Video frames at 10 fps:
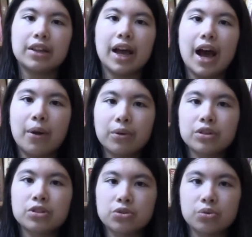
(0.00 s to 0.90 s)
that our
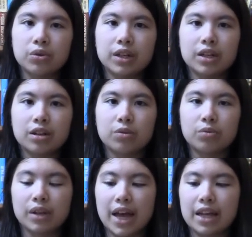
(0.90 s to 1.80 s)
story
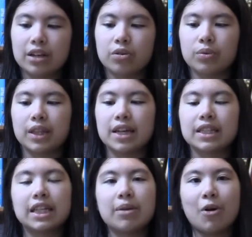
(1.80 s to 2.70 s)
will end with that
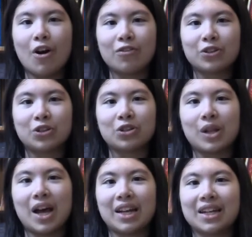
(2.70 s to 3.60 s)
same oft-heard
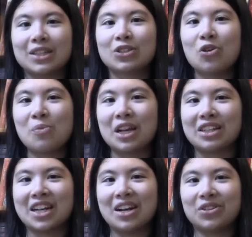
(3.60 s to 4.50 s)
line as so many
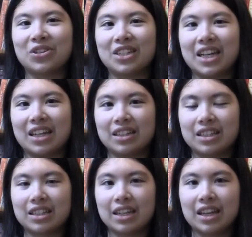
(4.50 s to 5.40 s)
childhood
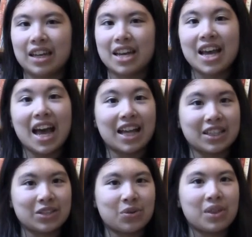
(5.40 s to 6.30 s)
tales,
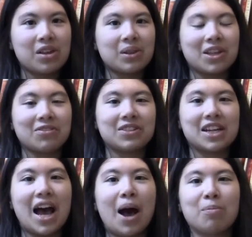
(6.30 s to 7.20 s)
and so they lived
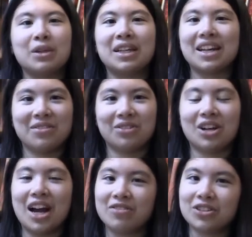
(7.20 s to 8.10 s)
happily ever
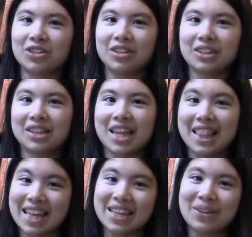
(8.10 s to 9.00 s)
after.
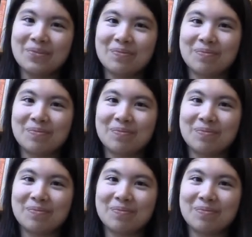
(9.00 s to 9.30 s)
Thank you.